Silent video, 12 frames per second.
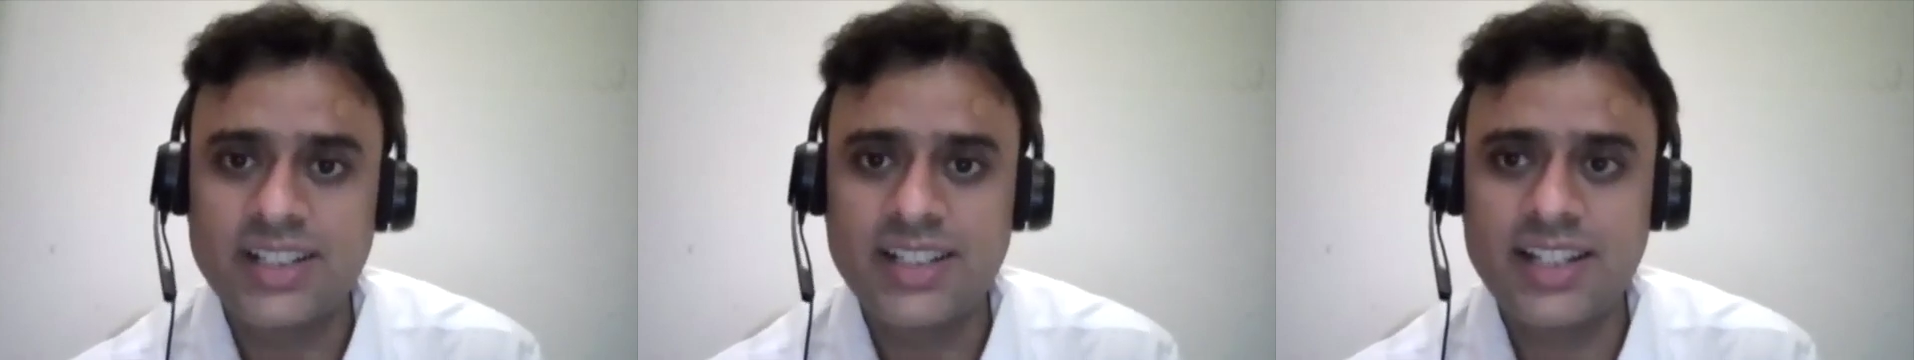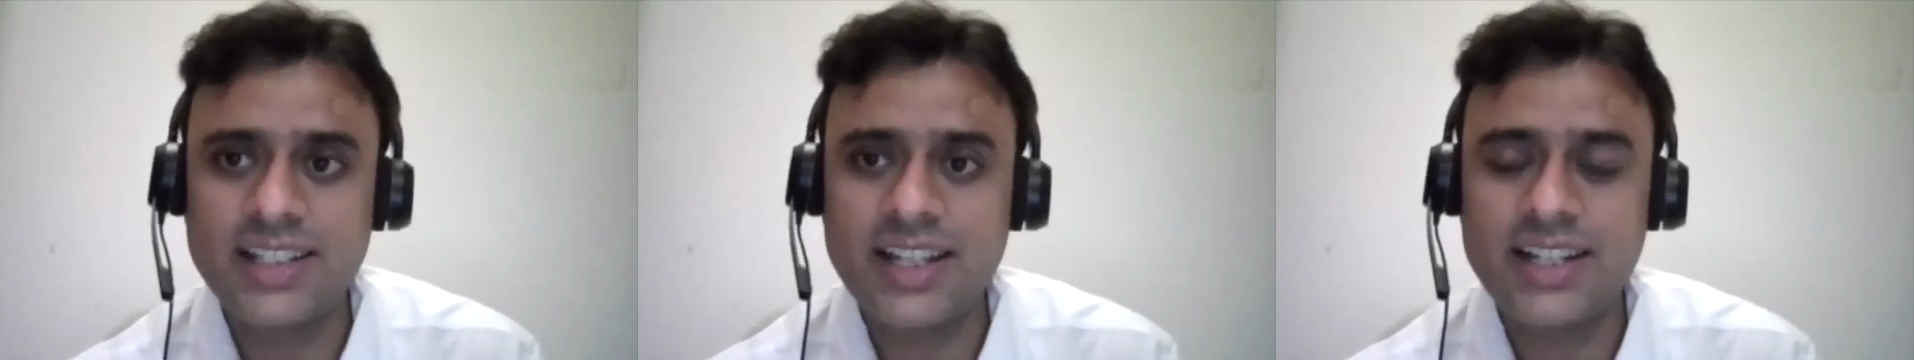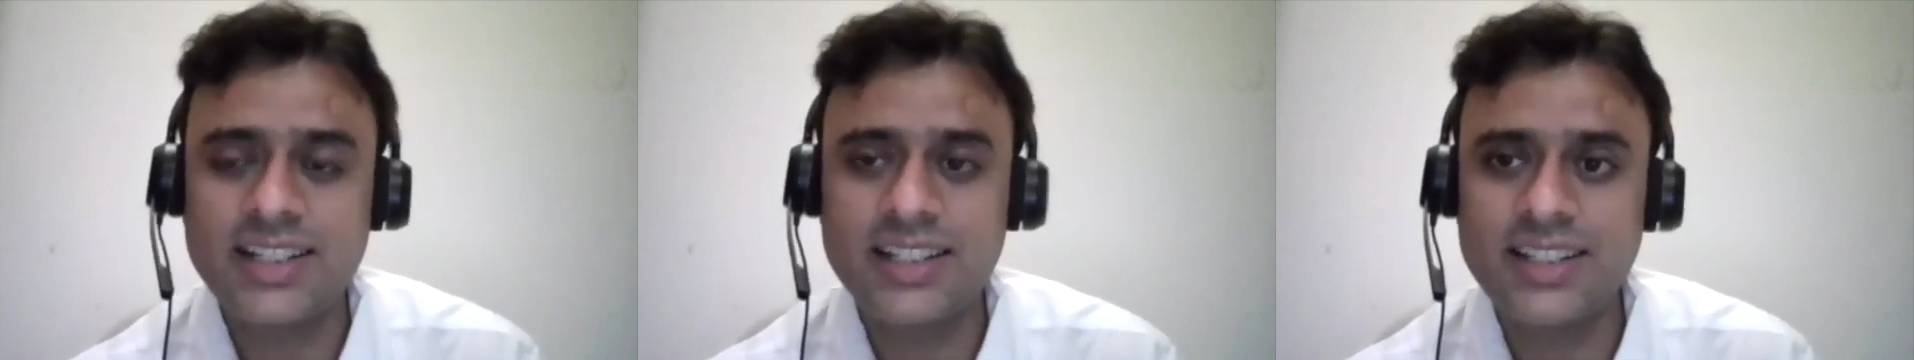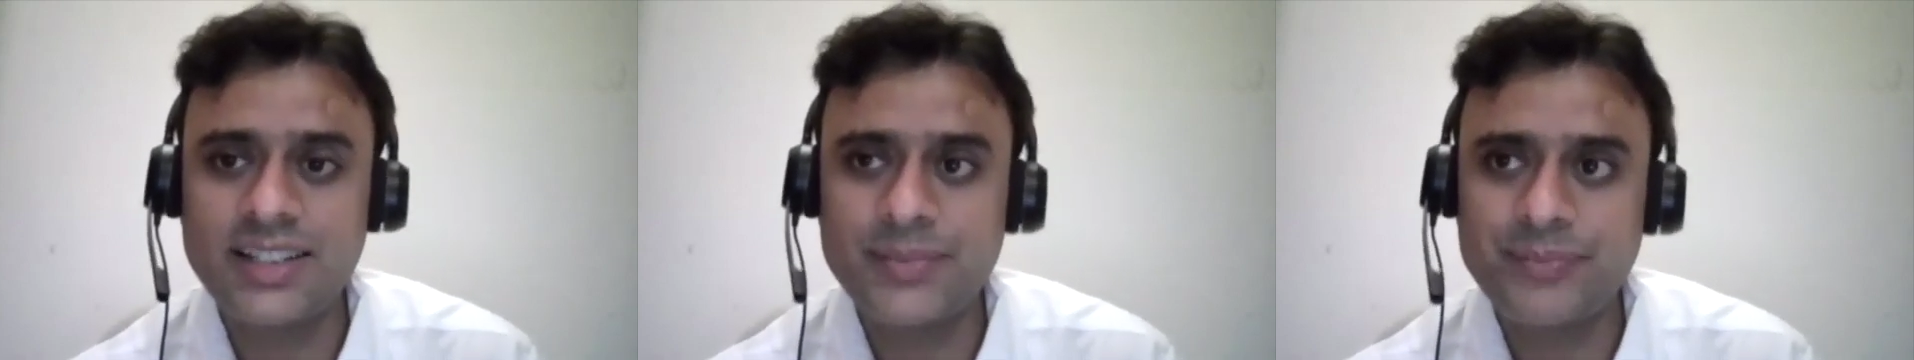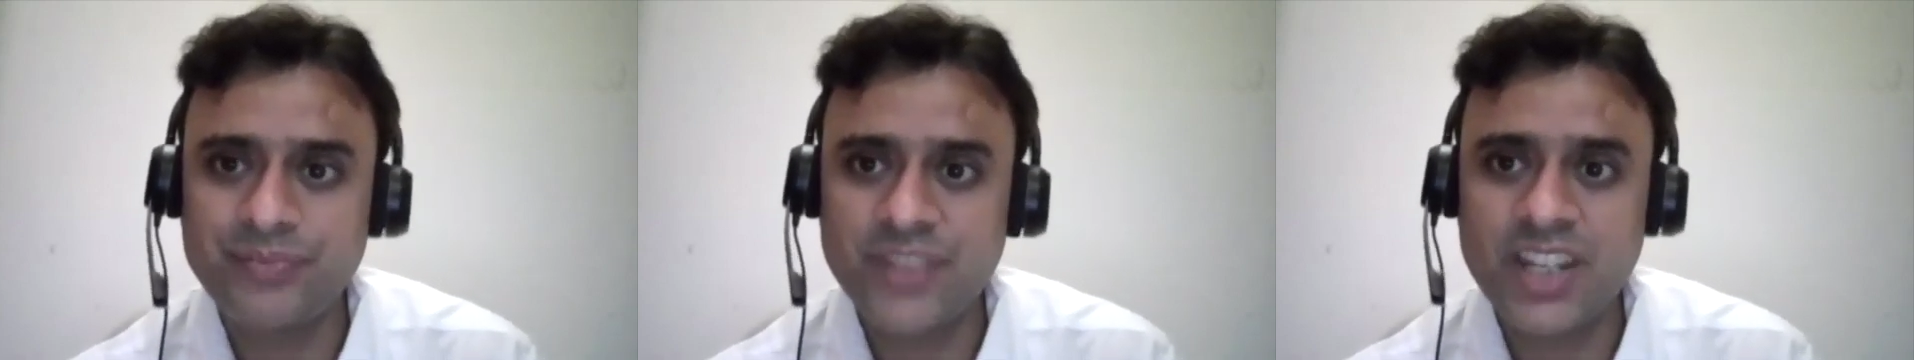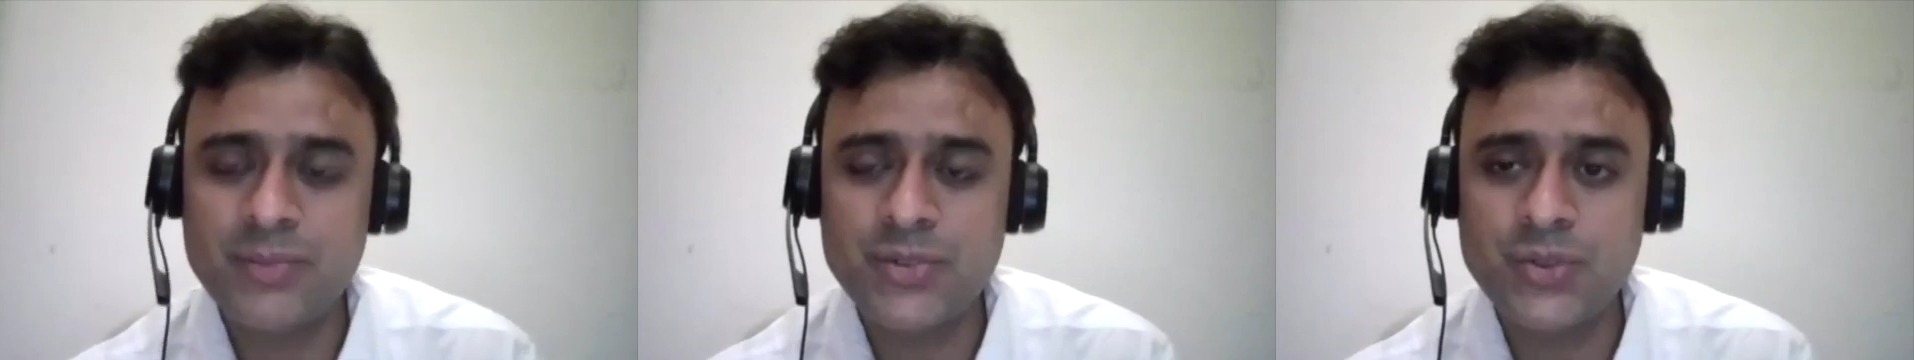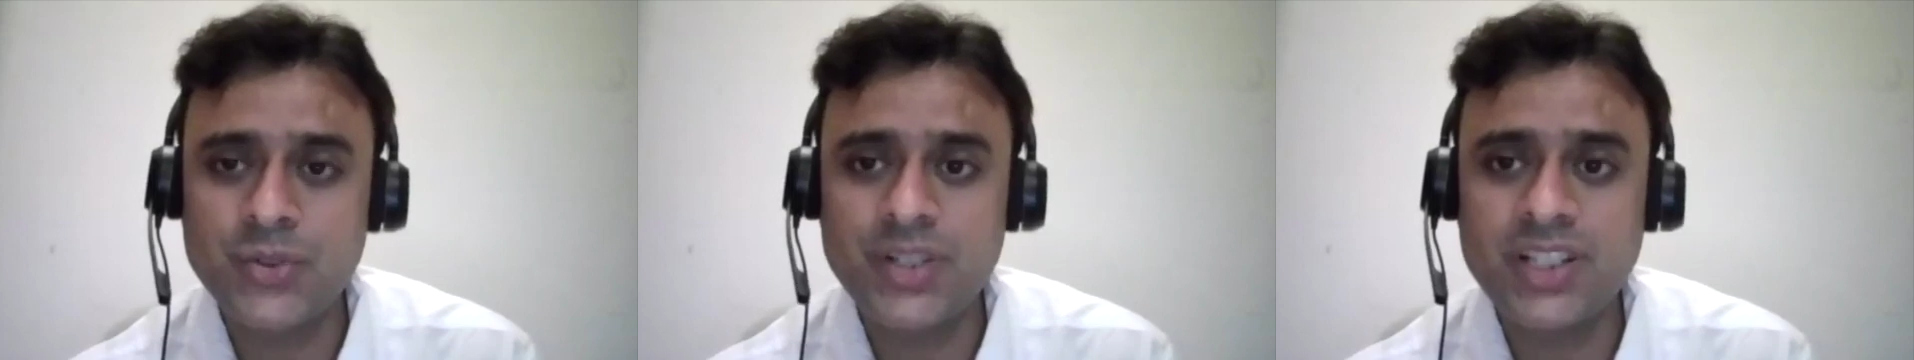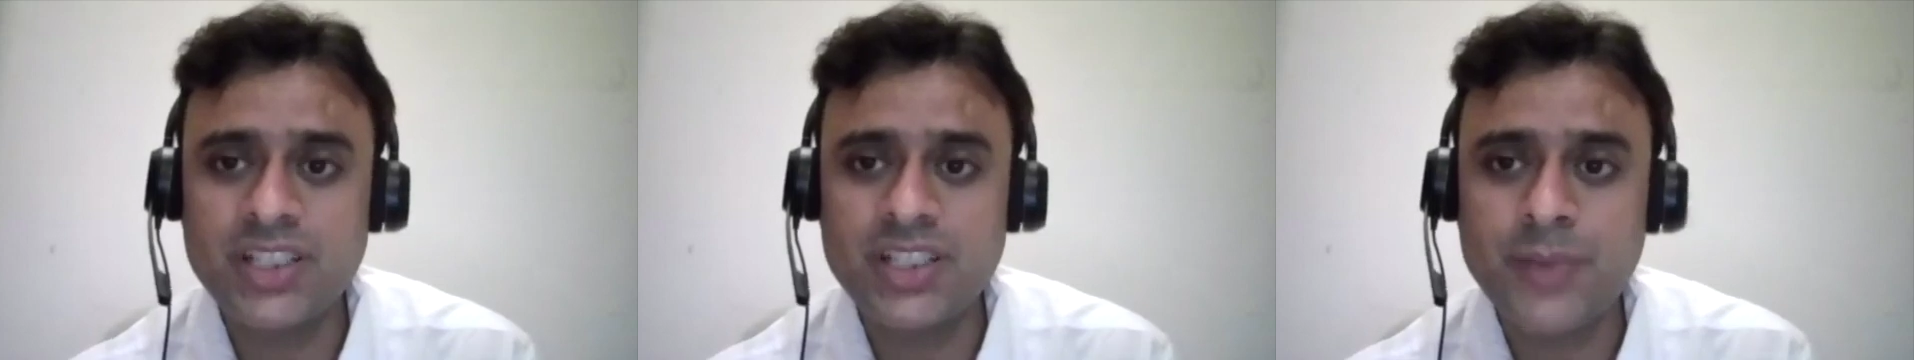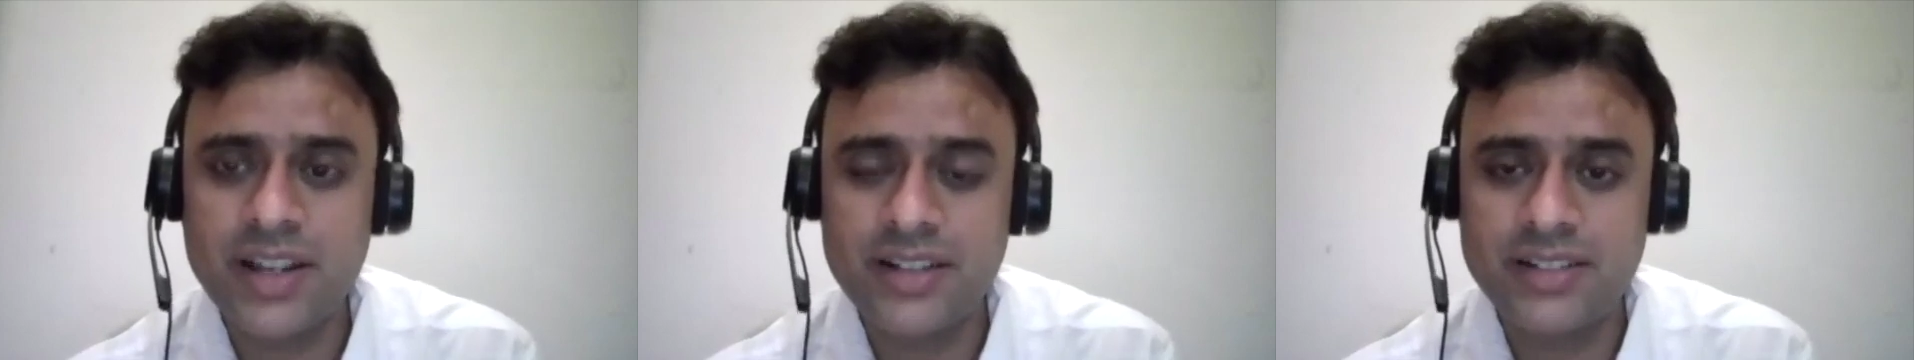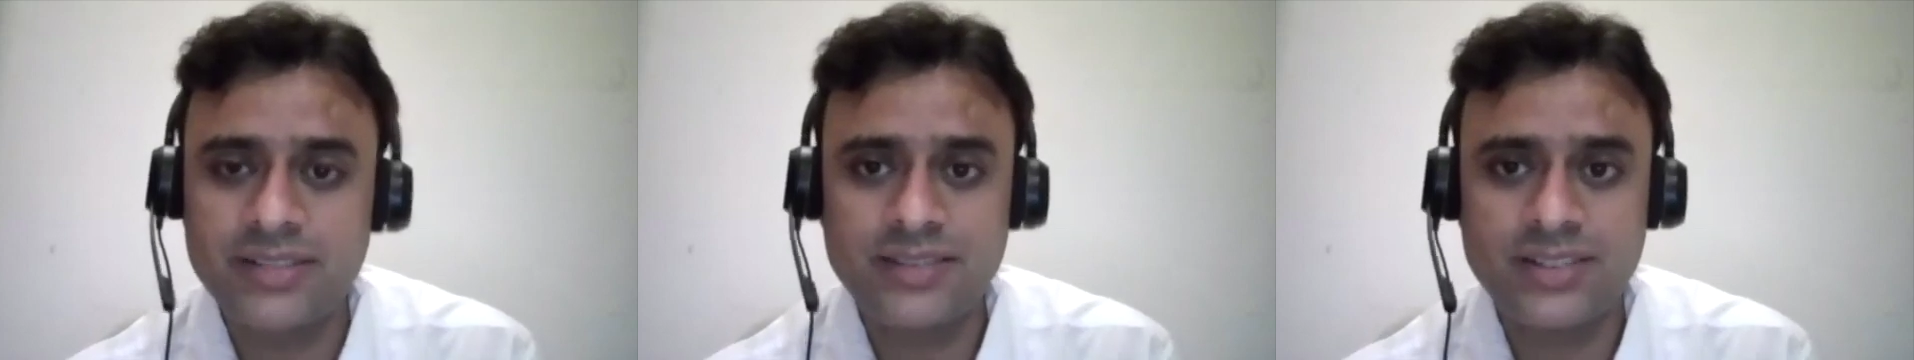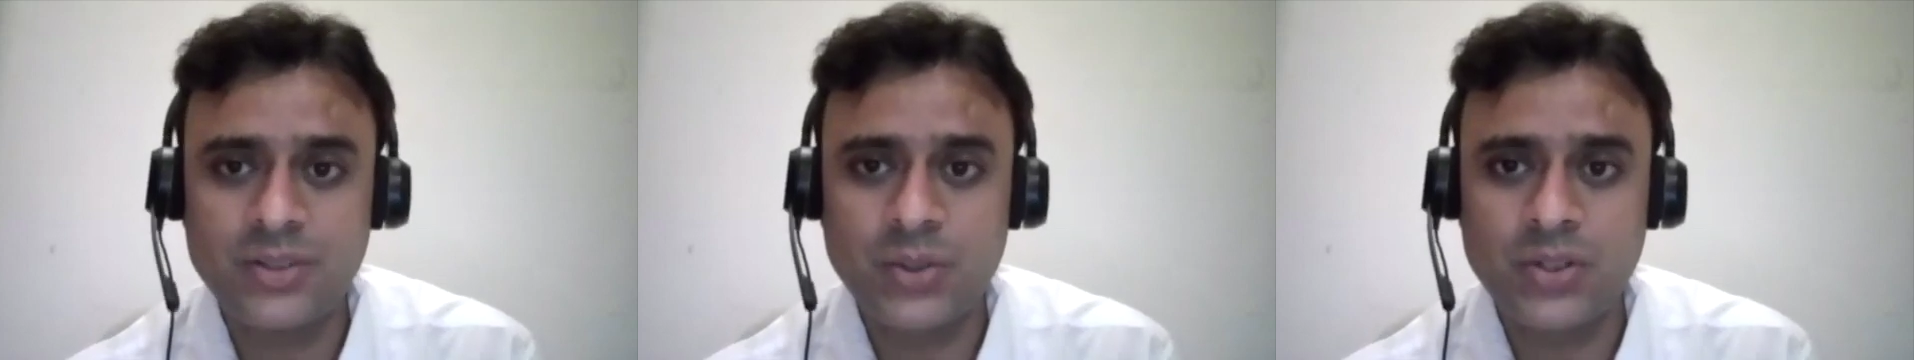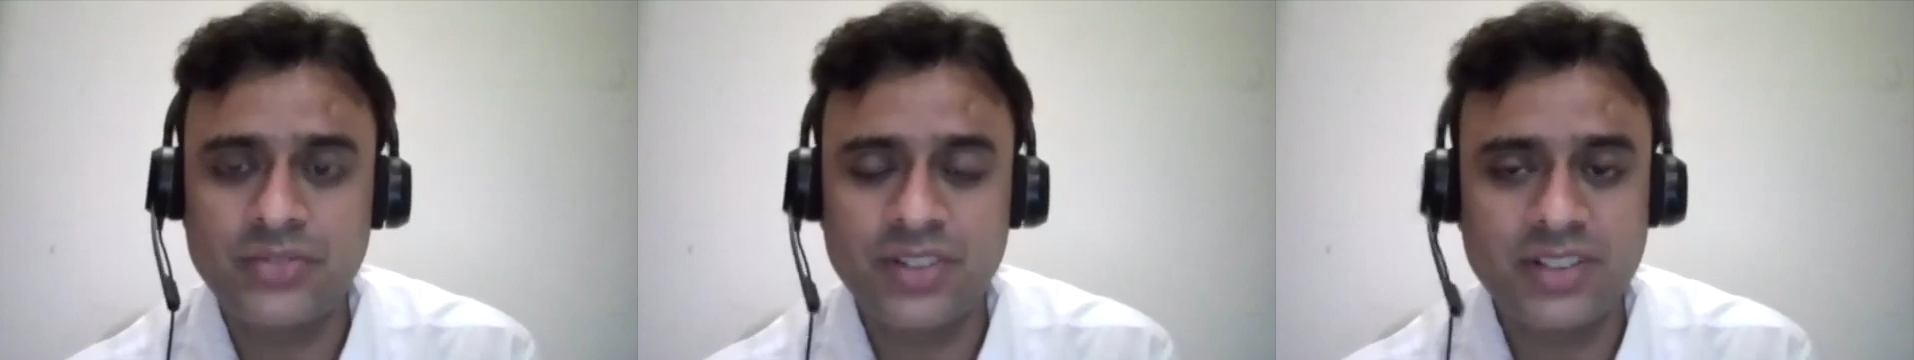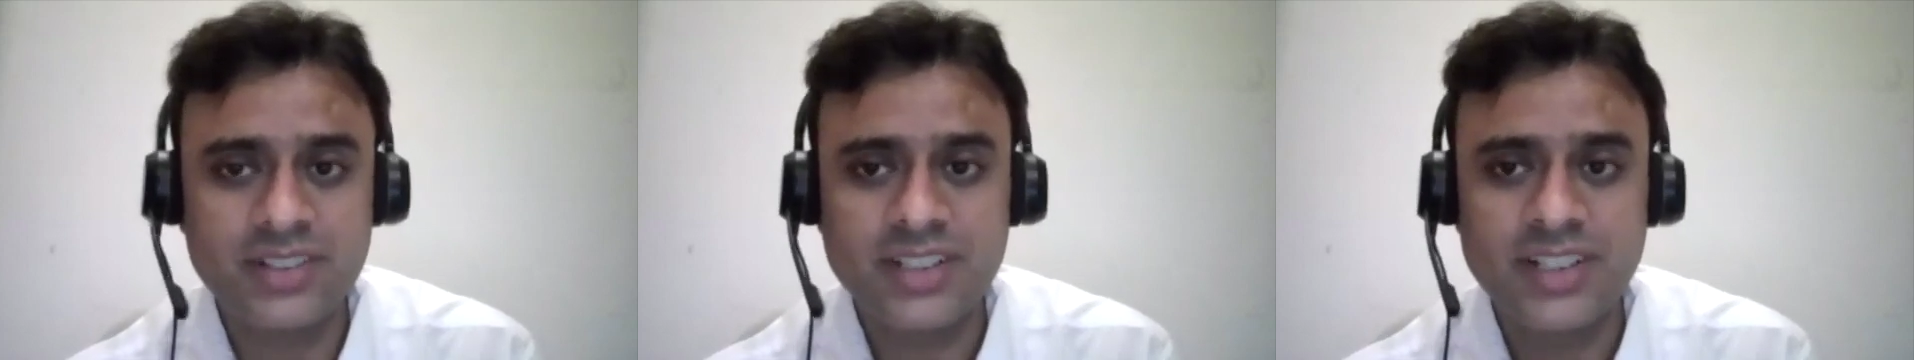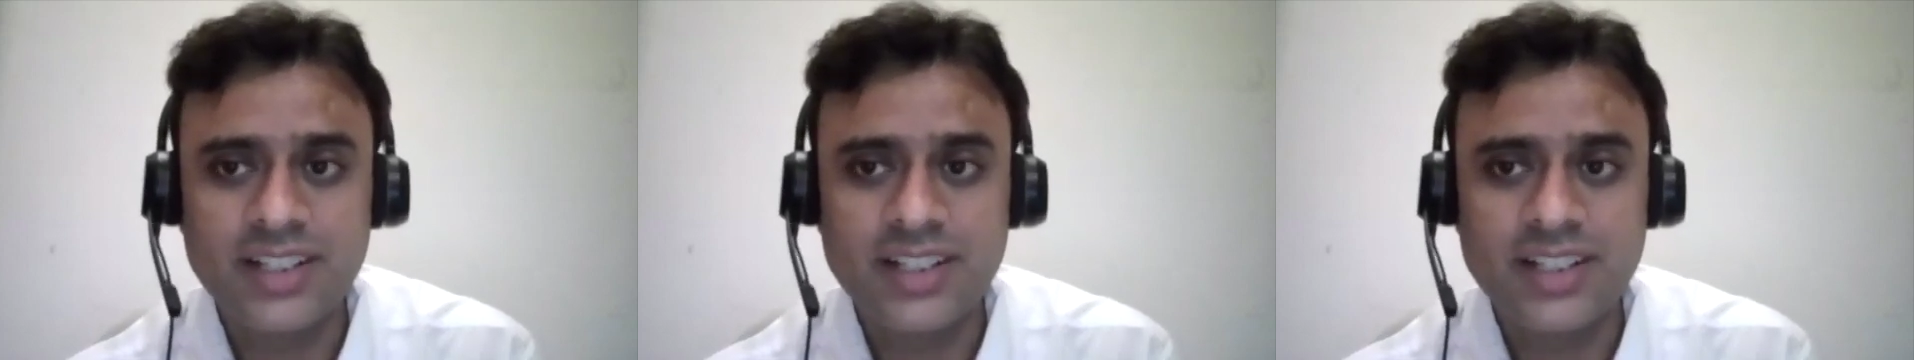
Like that, I'm sure he inspired a lot of us,